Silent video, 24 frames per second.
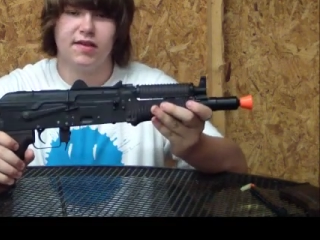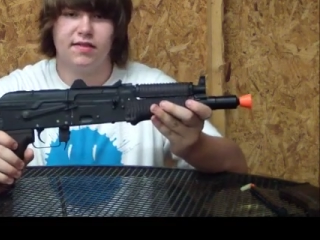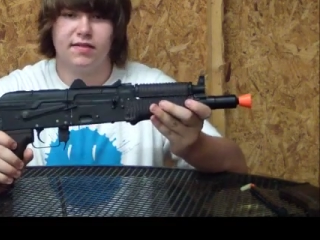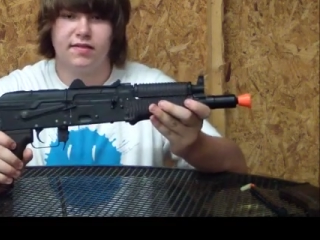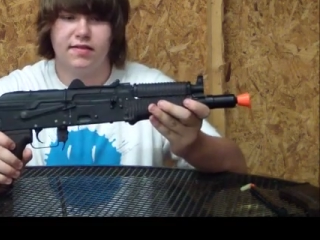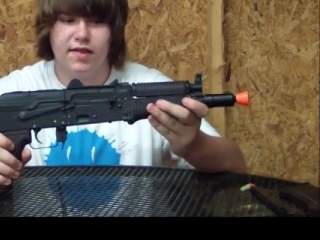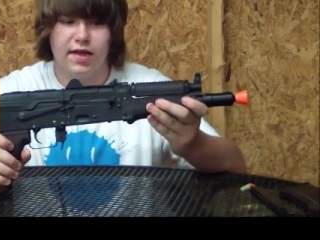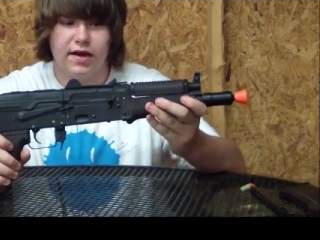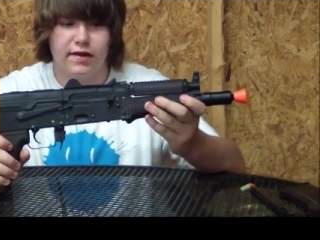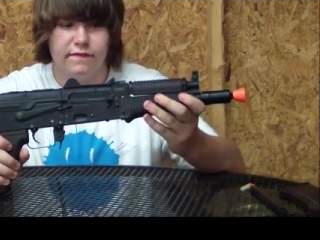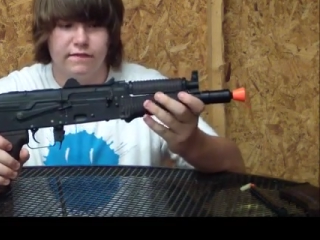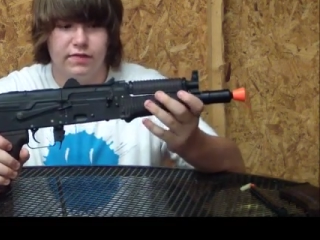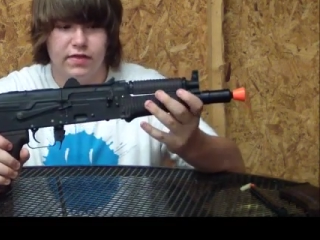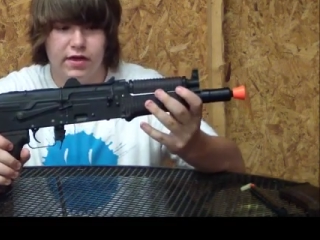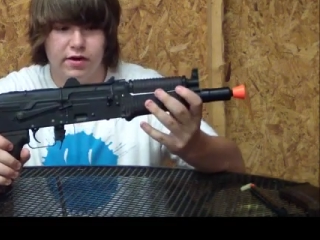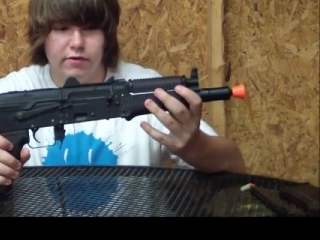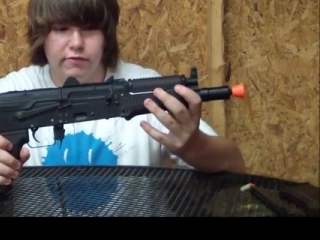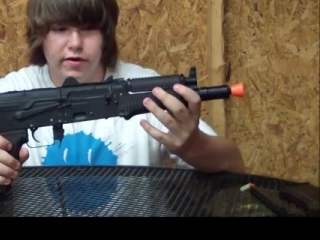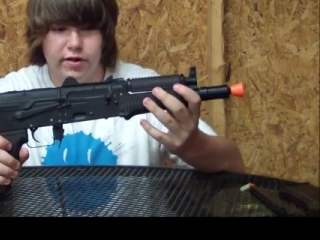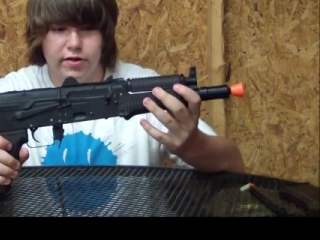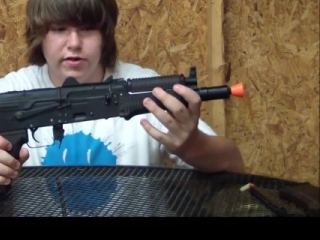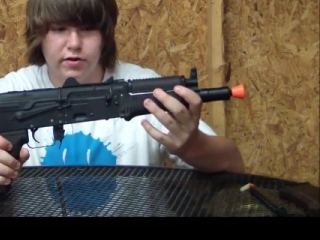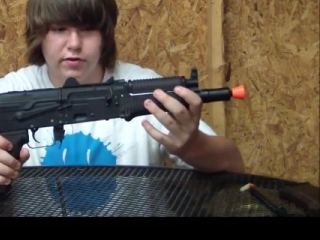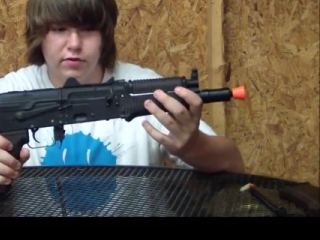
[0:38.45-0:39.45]
instead of the
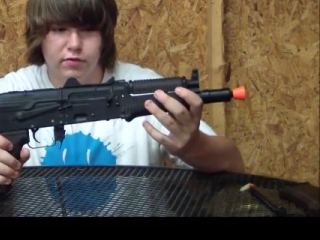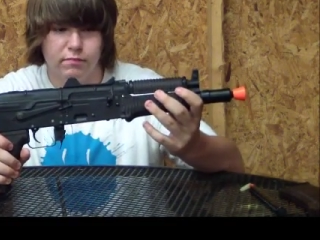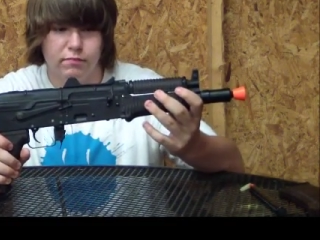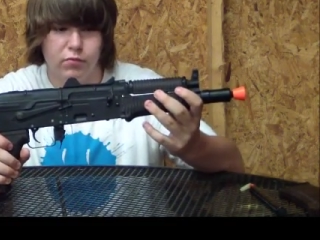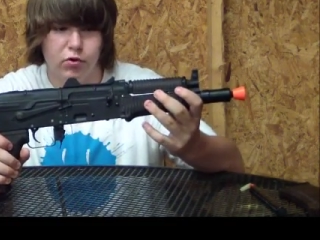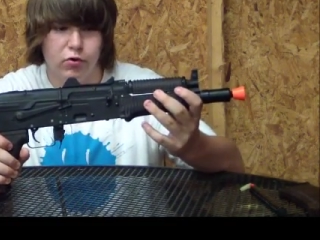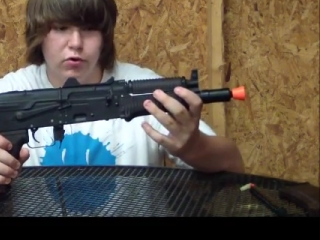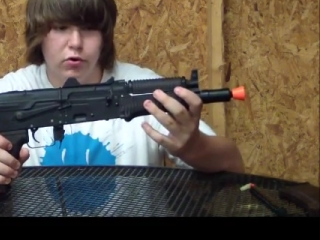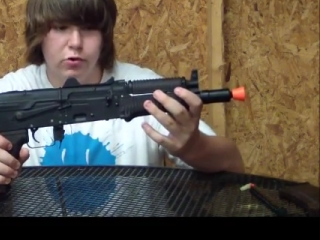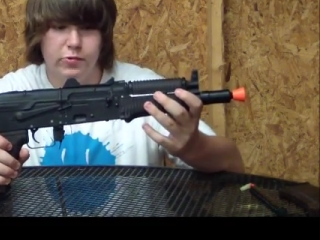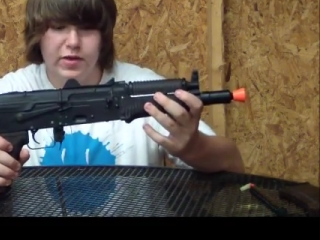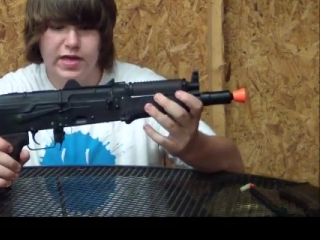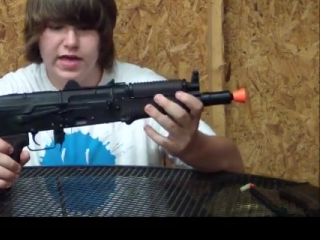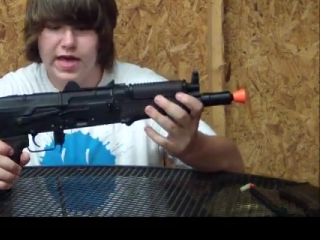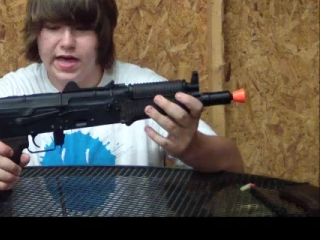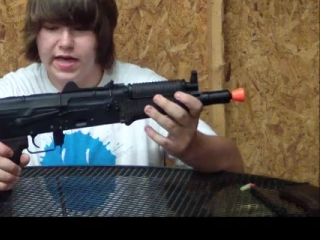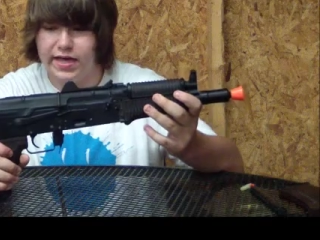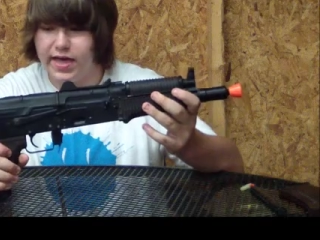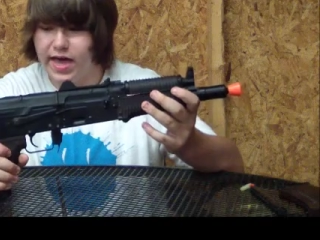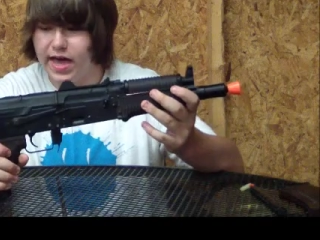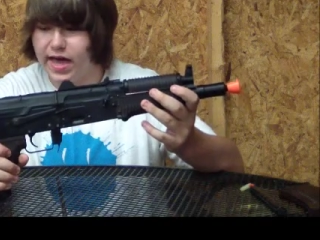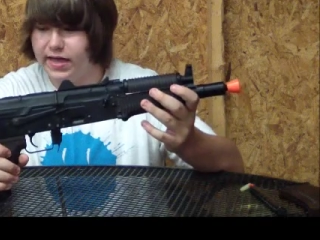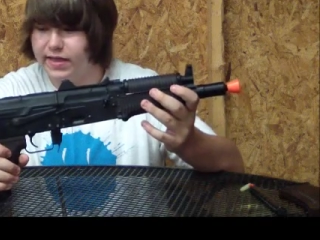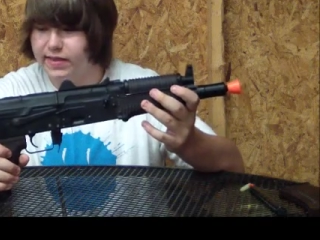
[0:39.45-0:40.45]
original
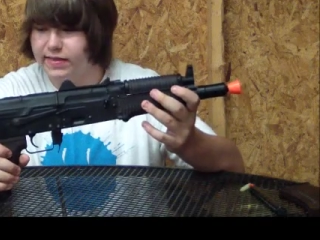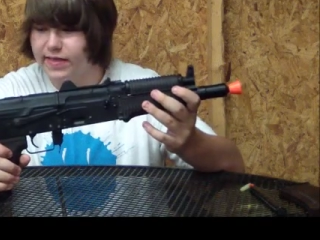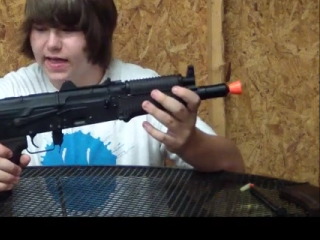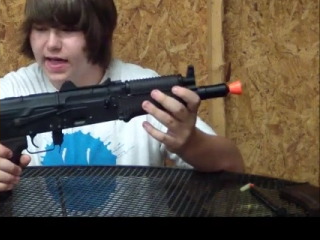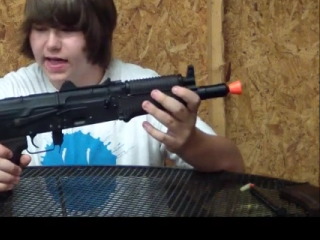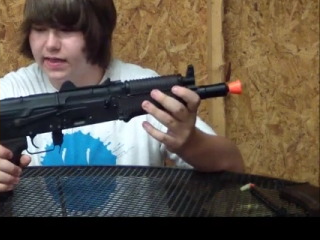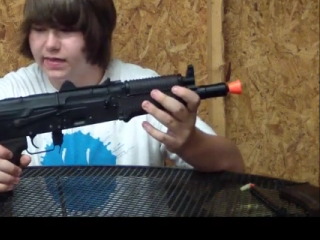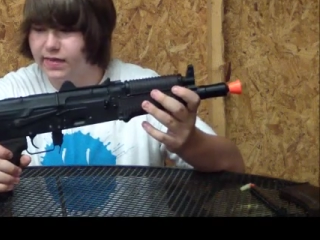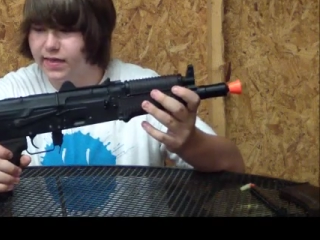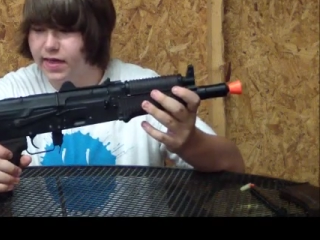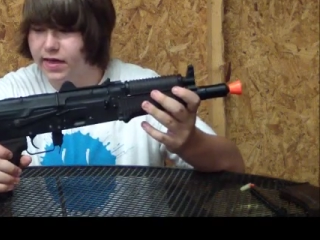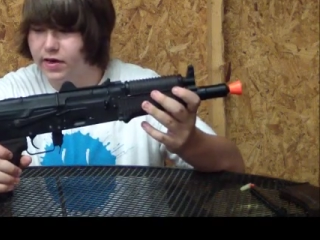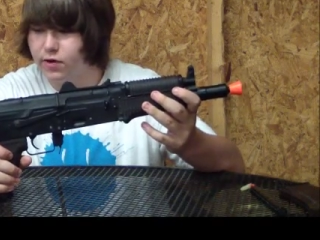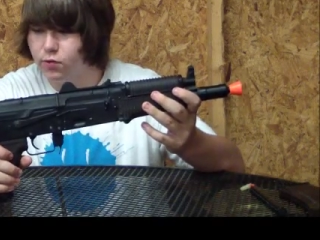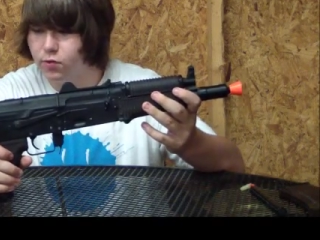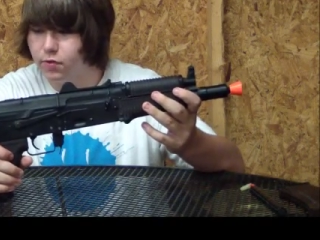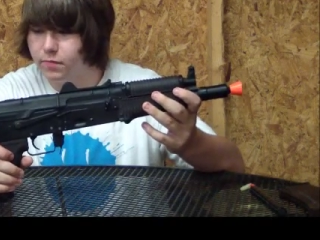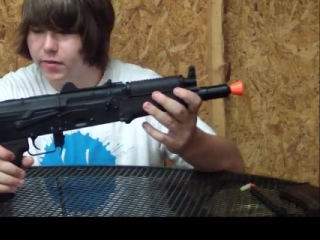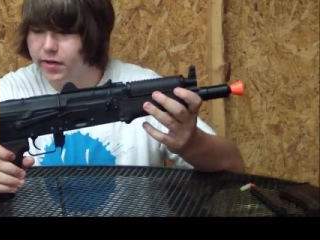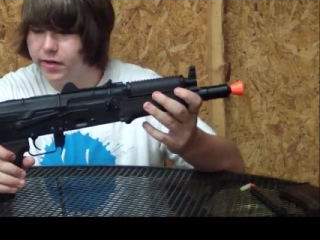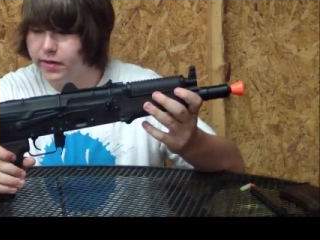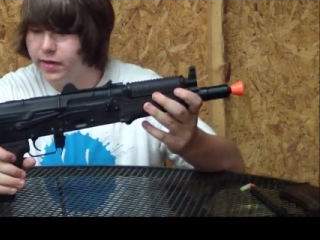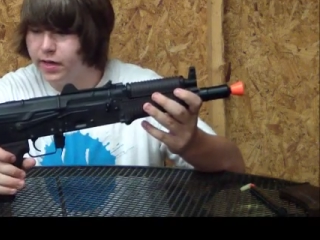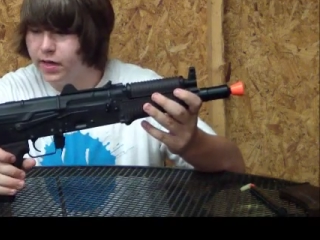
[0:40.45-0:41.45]
Marui AKs that they
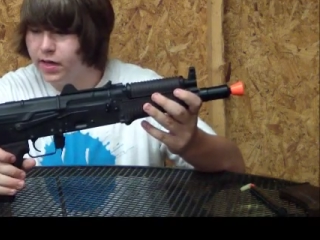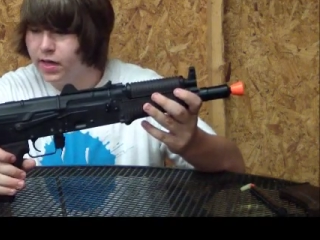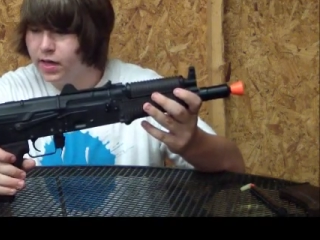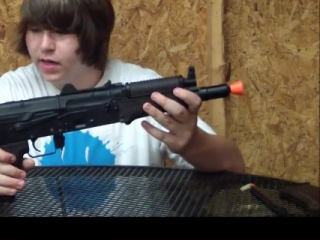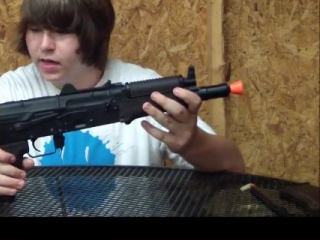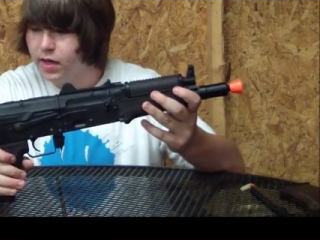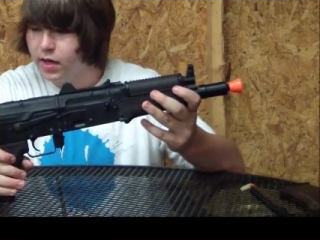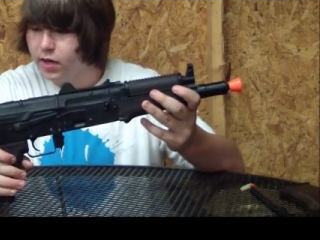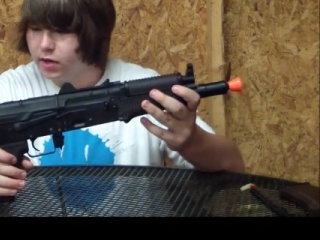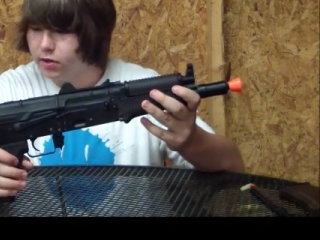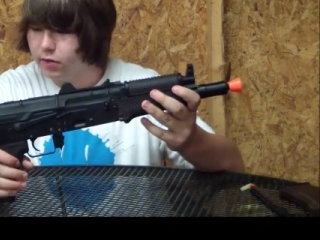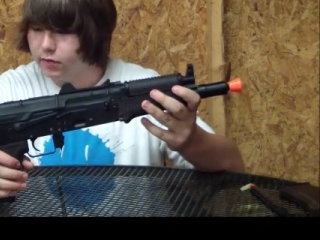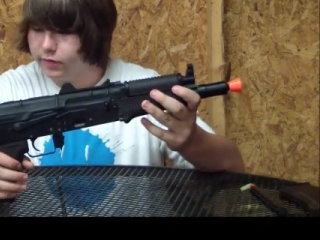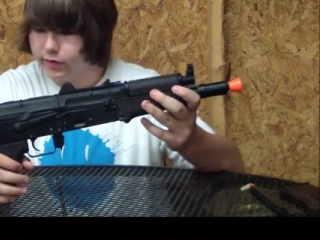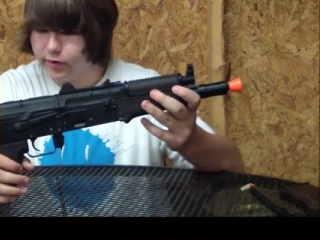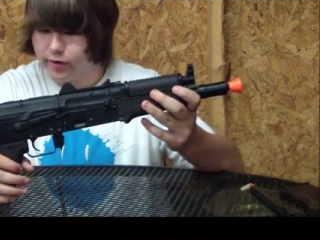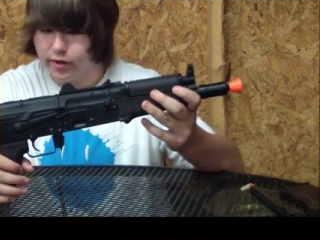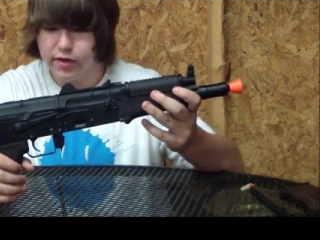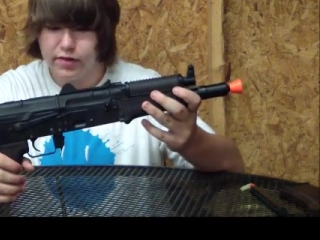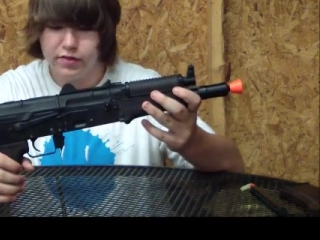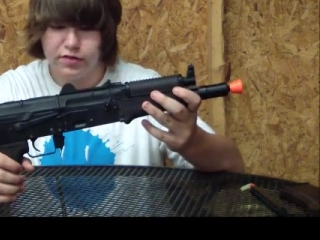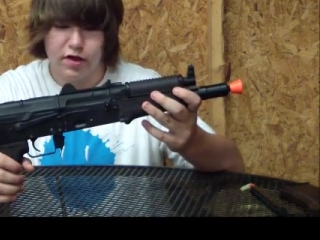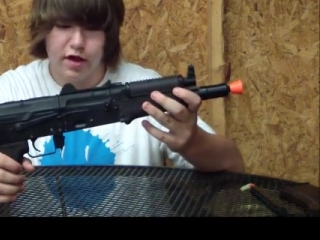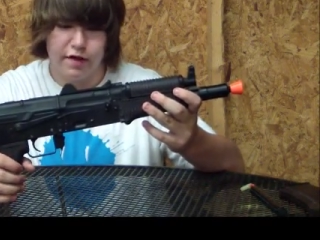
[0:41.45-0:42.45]
normally clone their
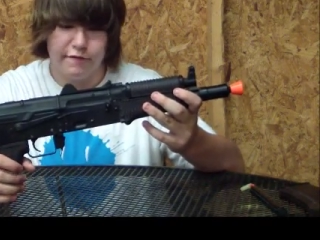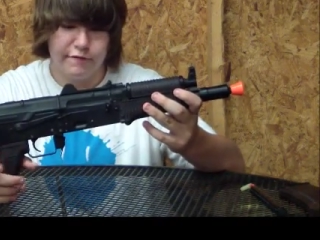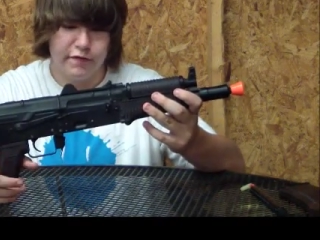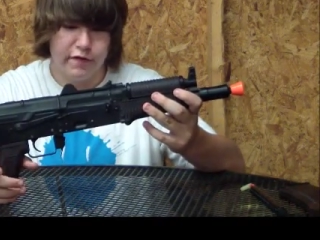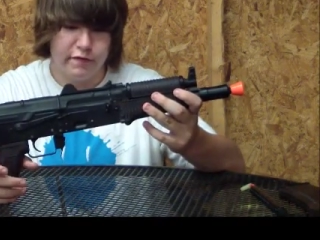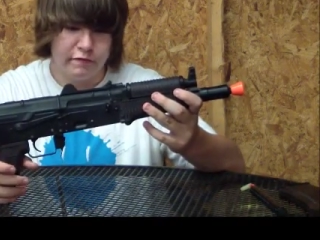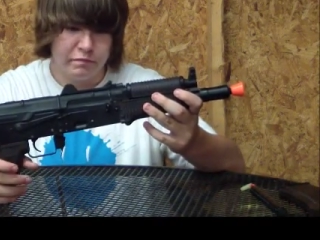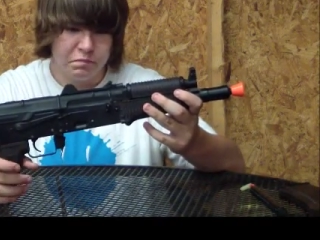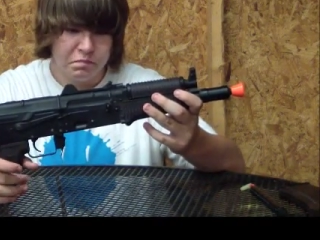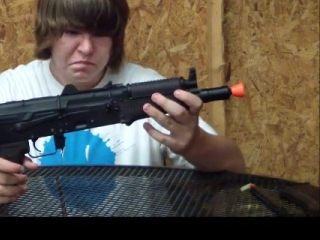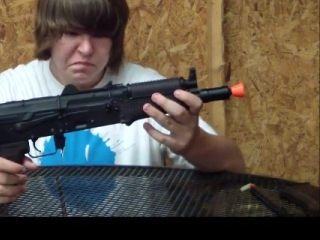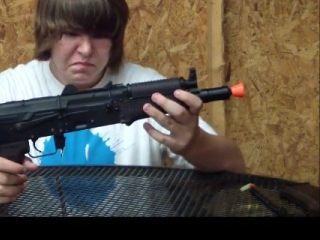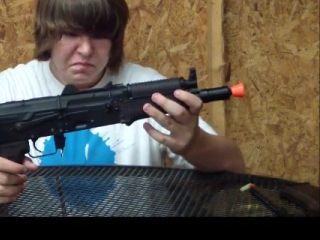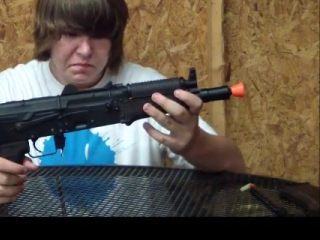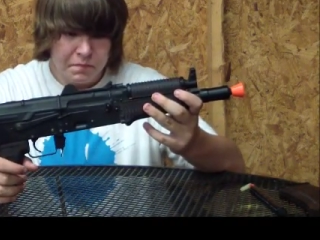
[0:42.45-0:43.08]
guns off of.